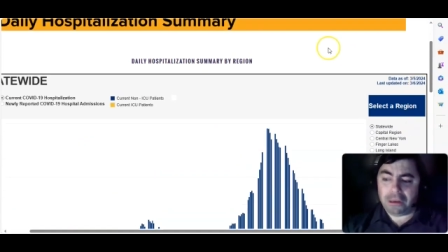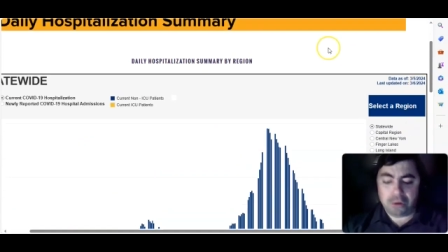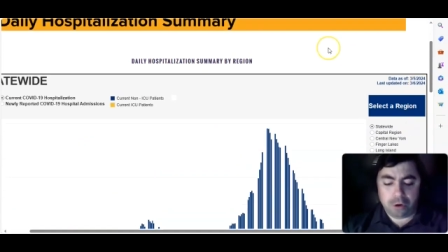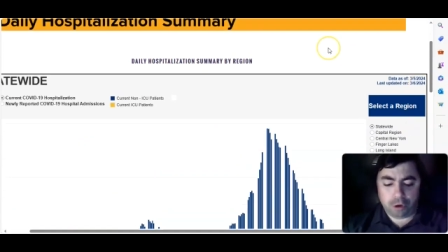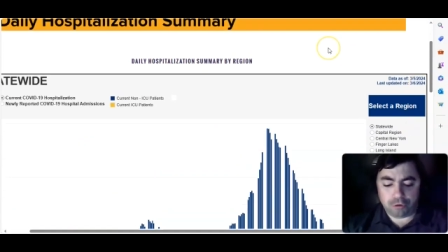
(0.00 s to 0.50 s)

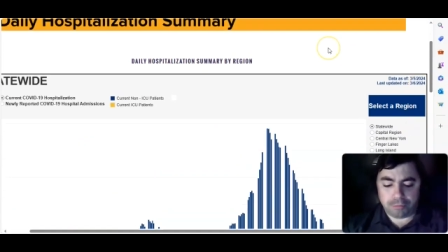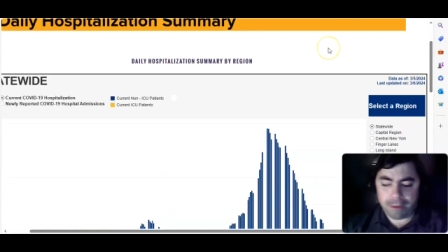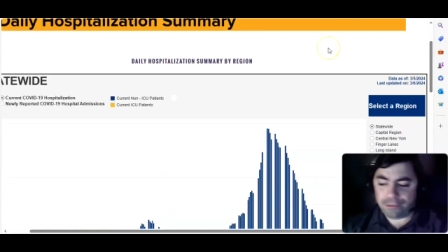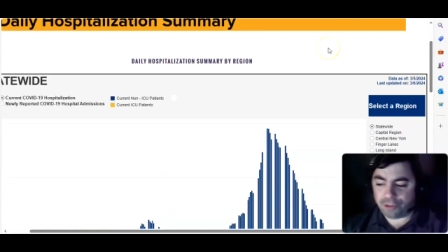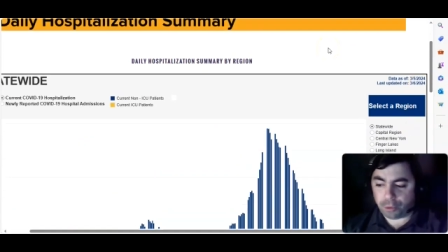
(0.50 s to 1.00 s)
who knows?
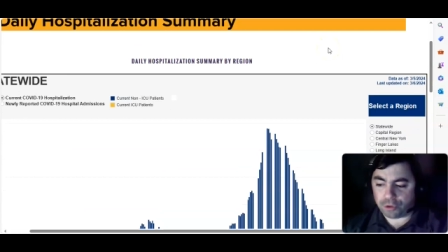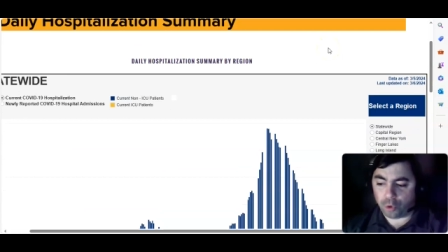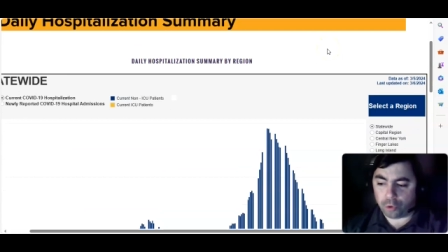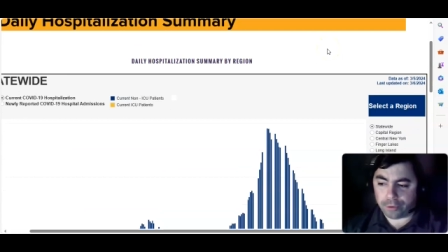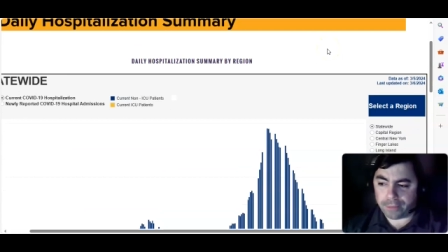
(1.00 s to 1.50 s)
Maybe someone
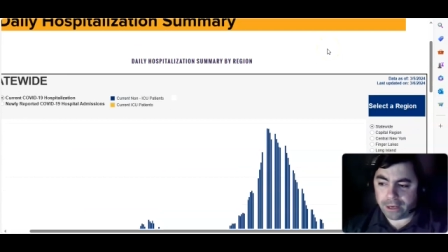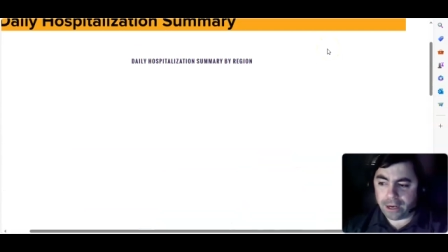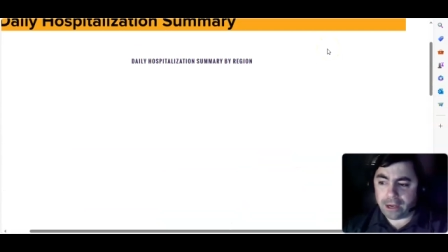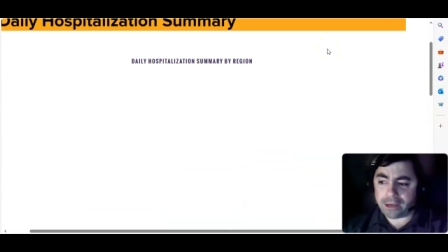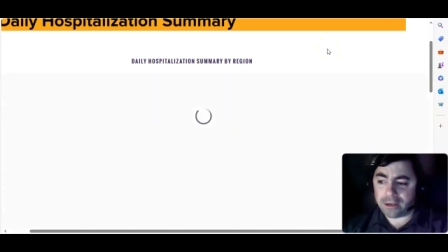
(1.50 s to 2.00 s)
told them that,
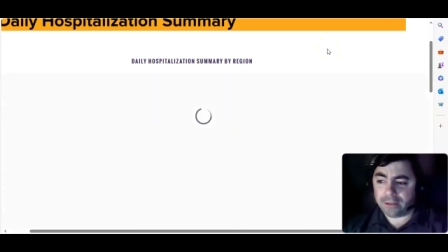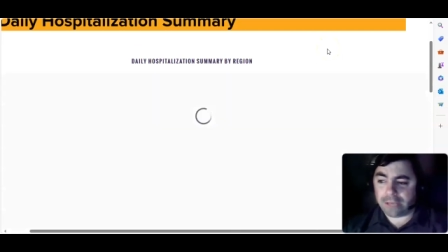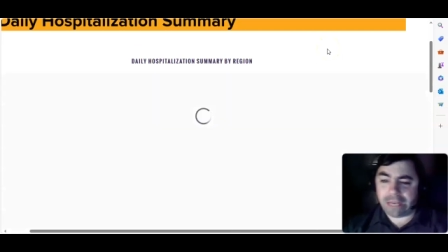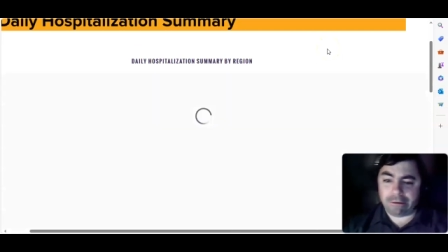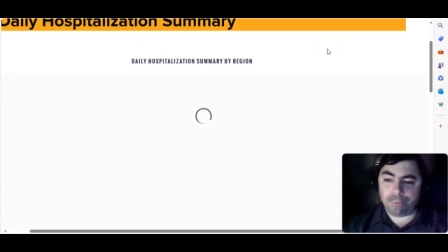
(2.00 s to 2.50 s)
hey,
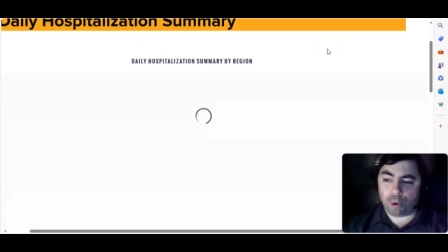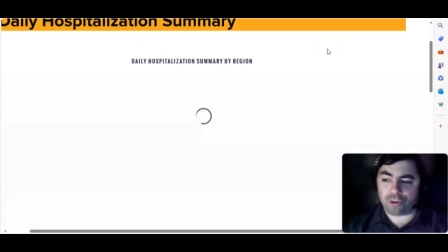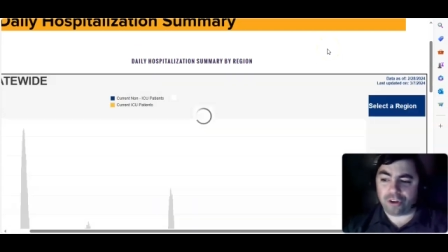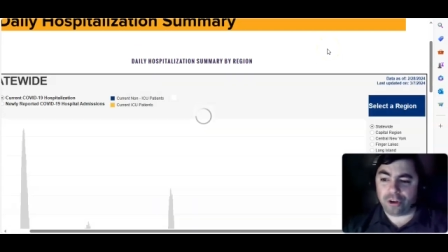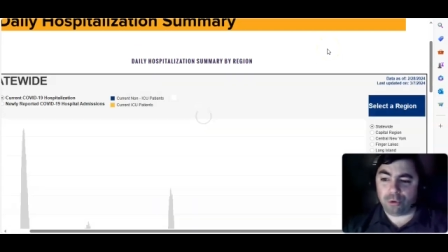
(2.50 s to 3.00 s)
Data
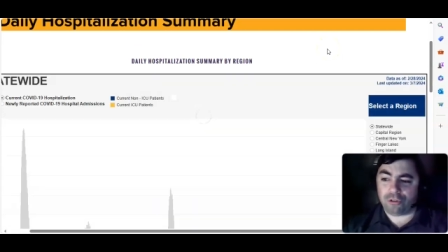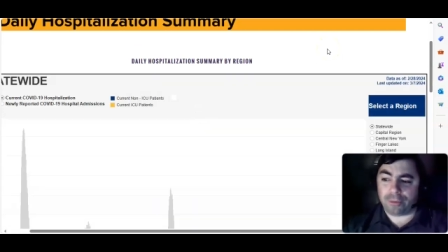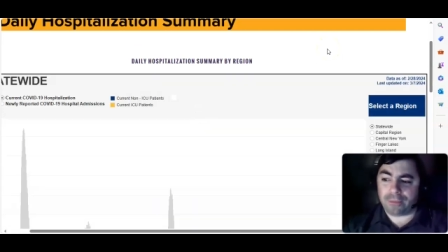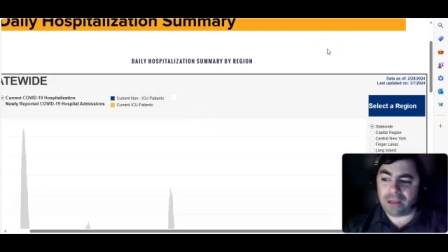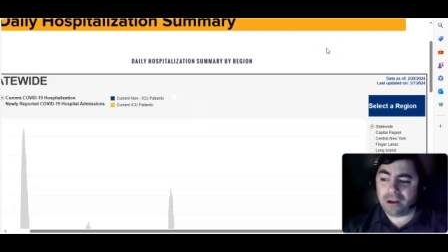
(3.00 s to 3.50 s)
Report's going to do his
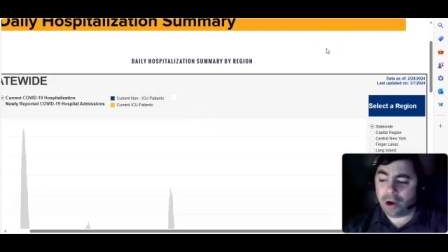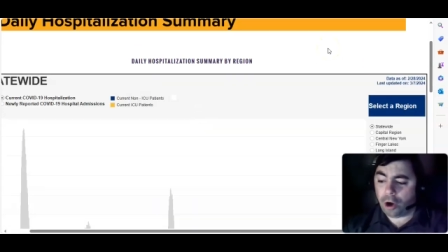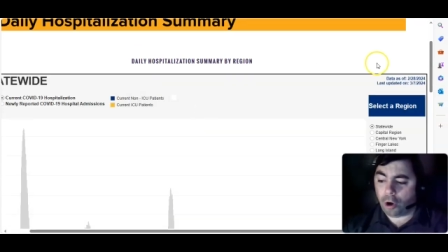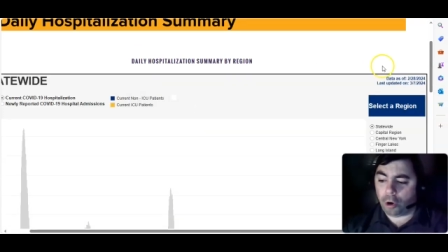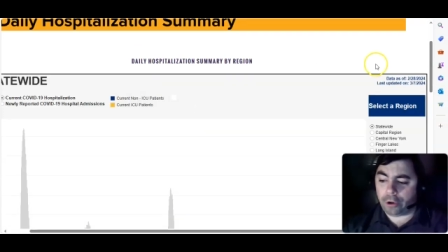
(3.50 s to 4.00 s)
update
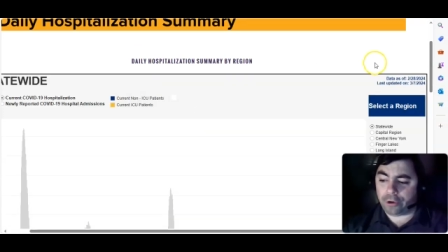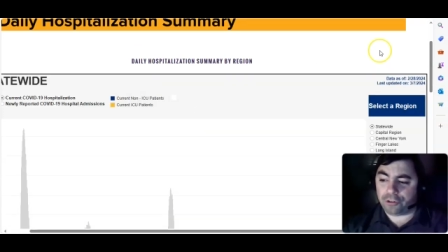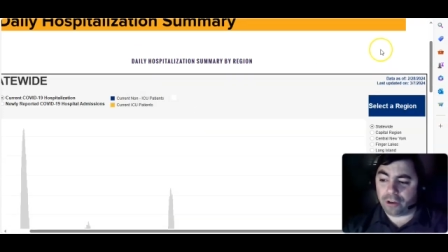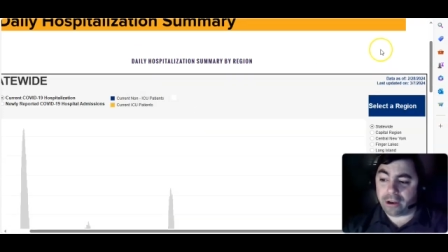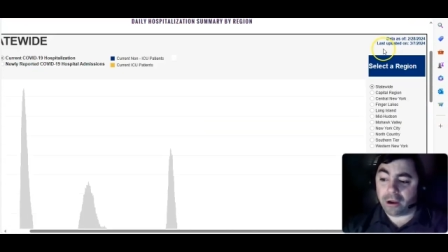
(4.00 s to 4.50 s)
earlier
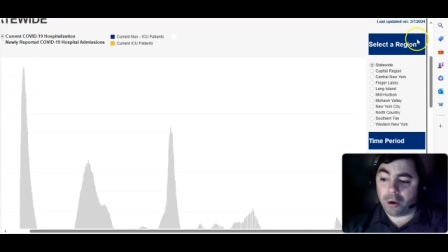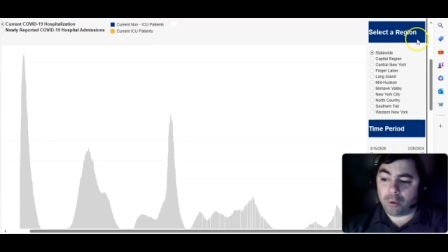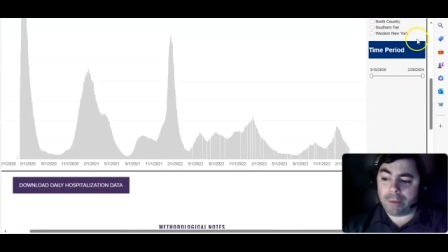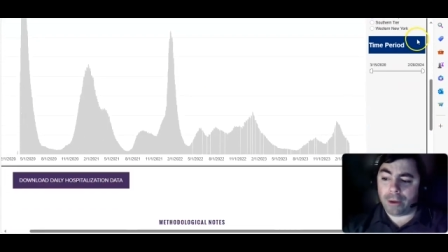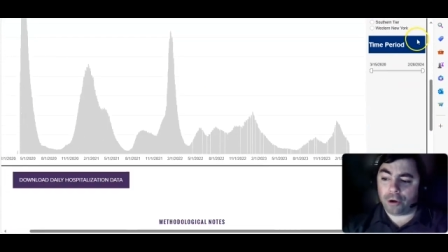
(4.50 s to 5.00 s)
today.
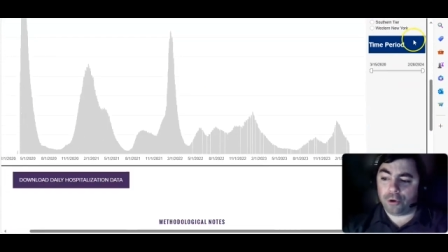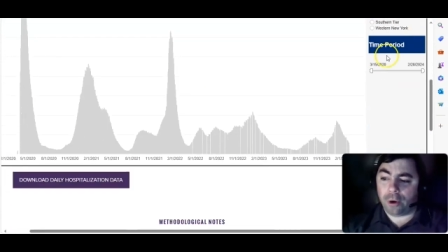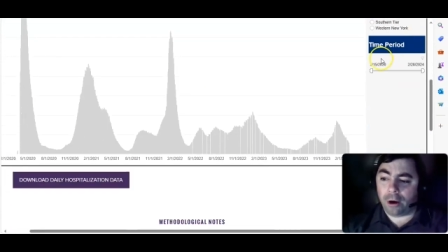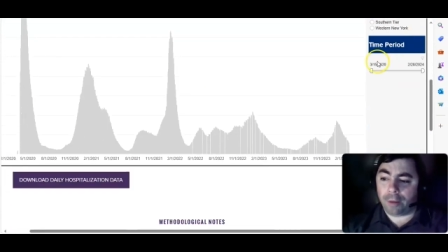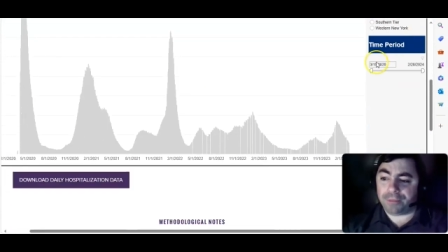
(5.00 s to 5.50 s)
We better do
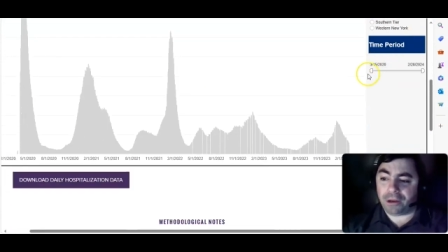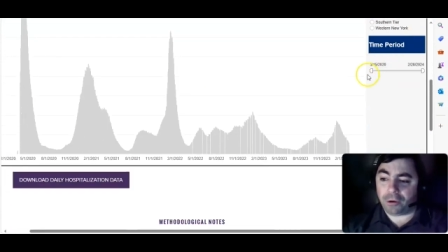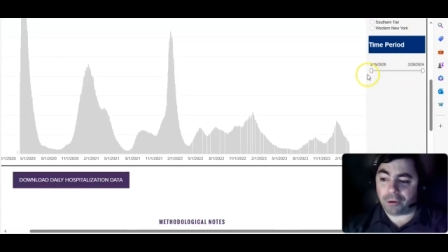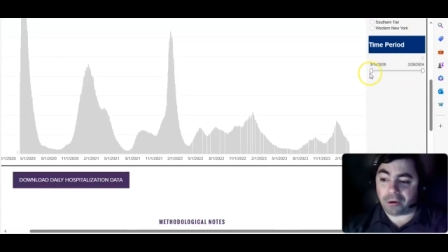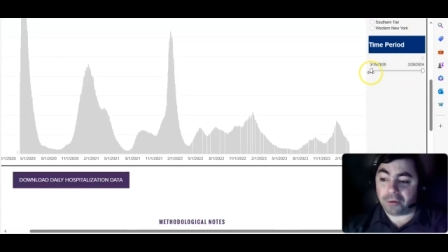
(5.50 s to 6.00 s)
our update
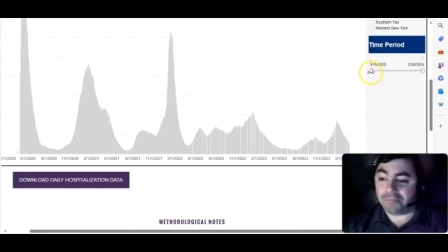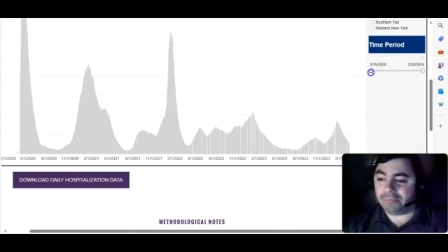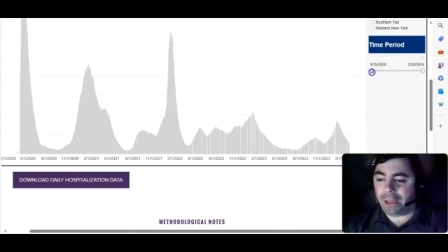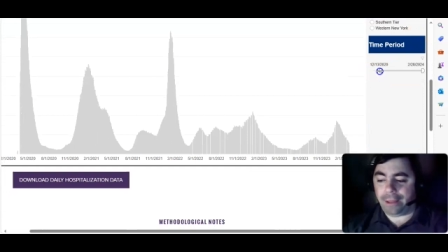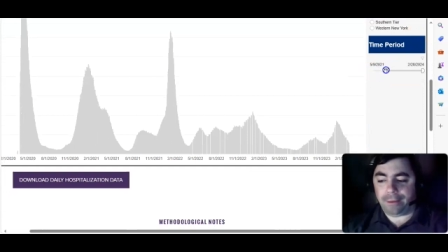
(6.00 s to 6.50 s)
earlier.
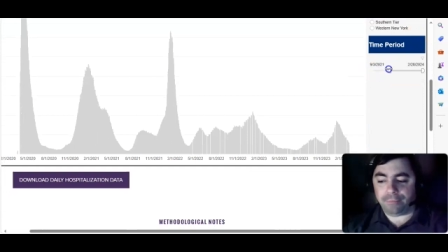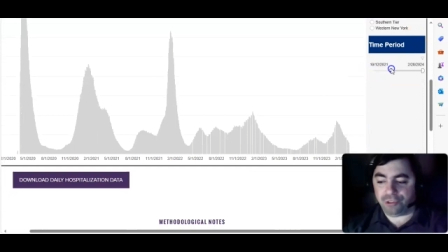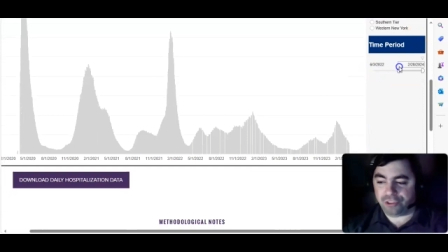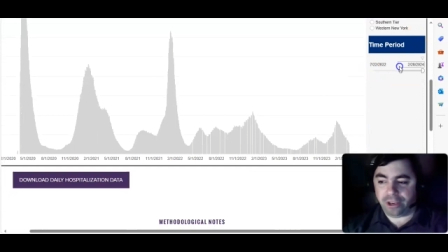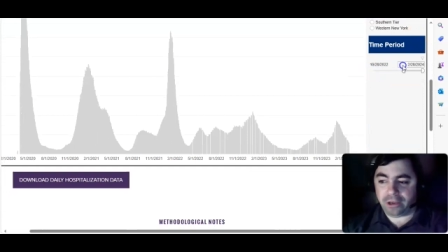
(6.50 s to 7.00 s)
Nah, I'm
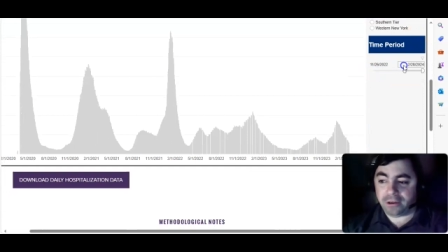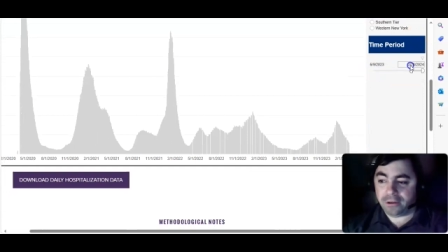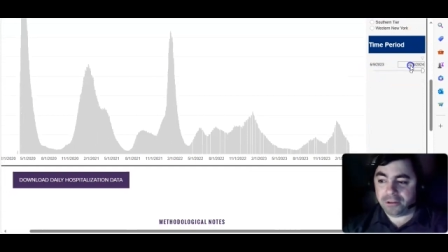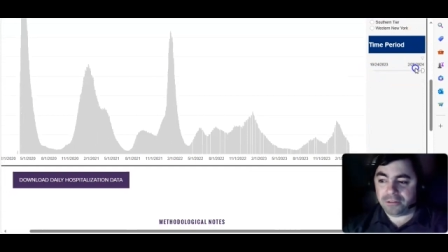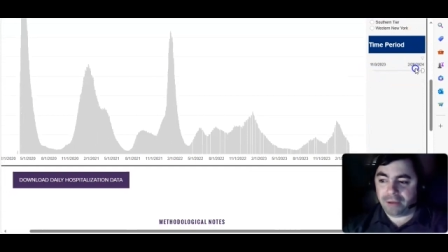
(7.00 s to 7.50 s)
just kidding.
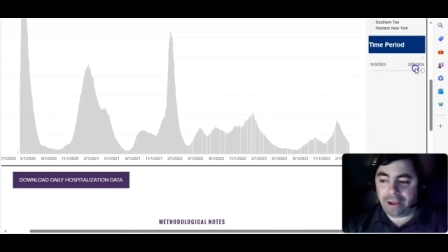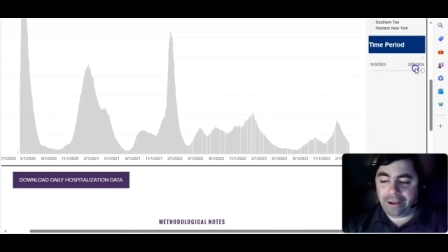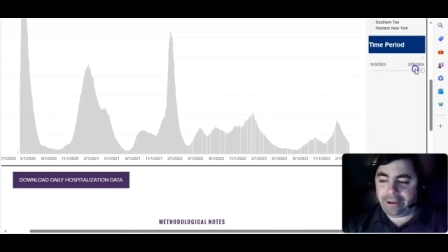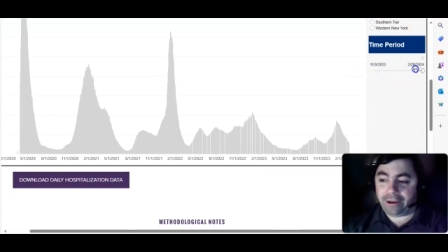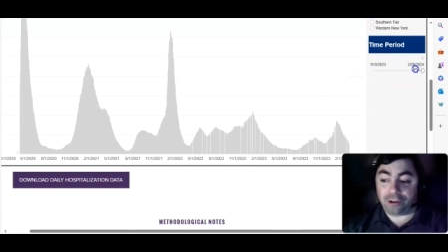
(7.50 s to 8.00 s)
I,
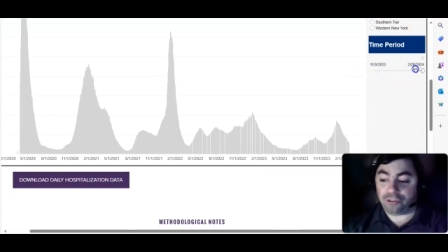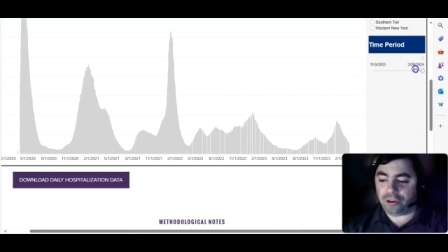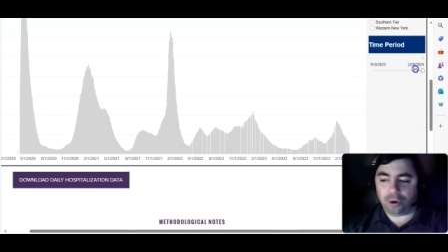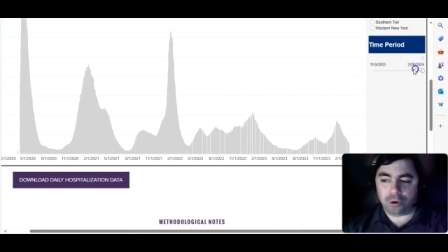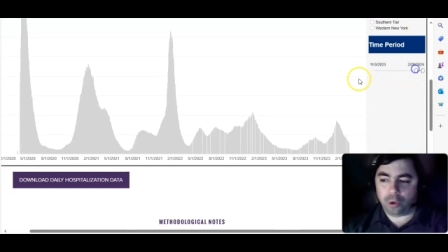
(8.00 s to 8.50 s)
I, honestly
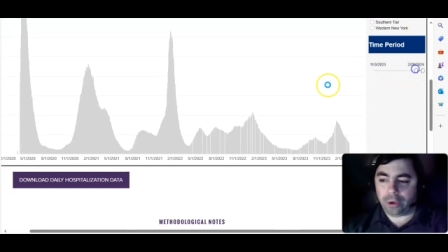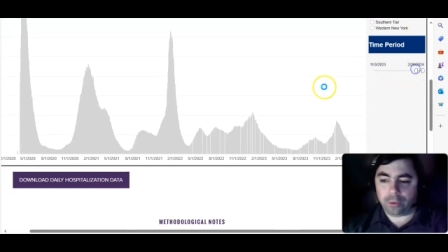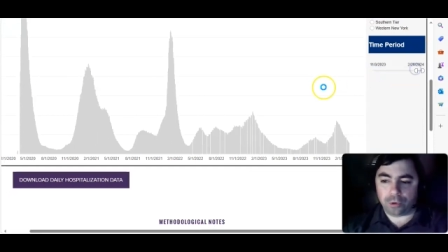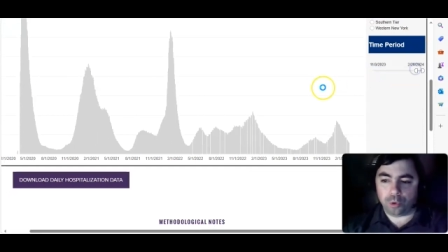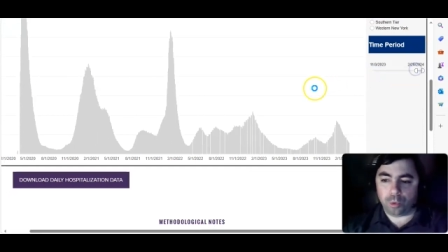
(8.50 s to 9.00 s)
don't know
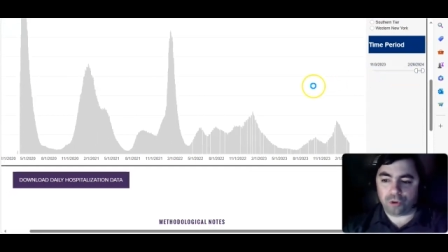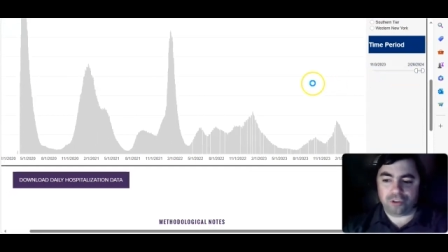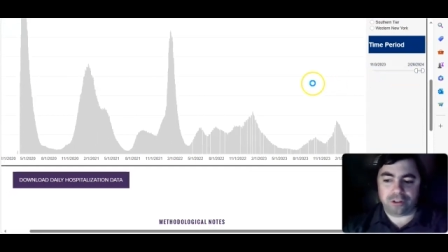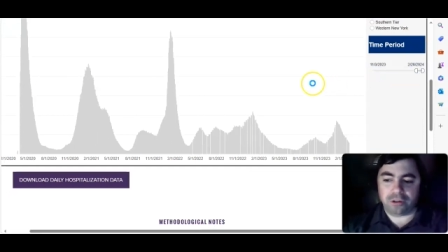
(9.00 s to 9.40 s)
anyone who works at